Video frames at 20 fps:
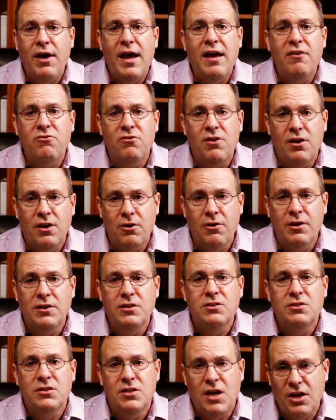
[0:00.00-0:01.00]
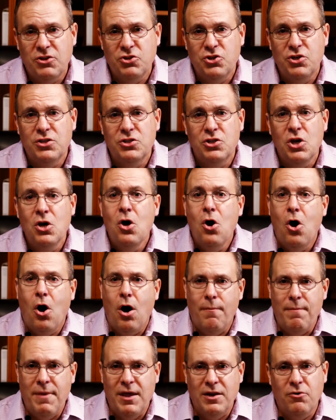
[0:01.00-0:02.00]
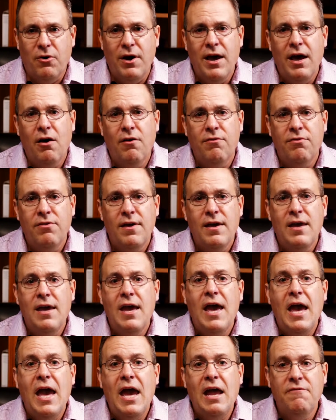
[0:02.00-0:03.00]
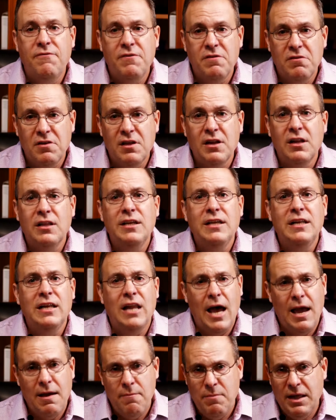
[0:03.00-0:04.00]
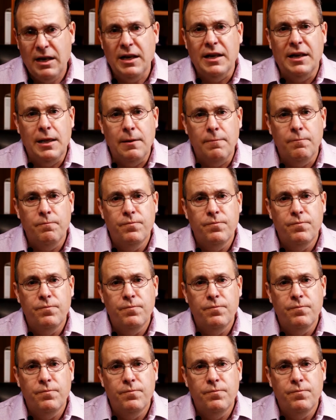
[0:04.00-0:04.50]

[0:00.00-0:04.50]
as hearing discussions on mental health and facility liability.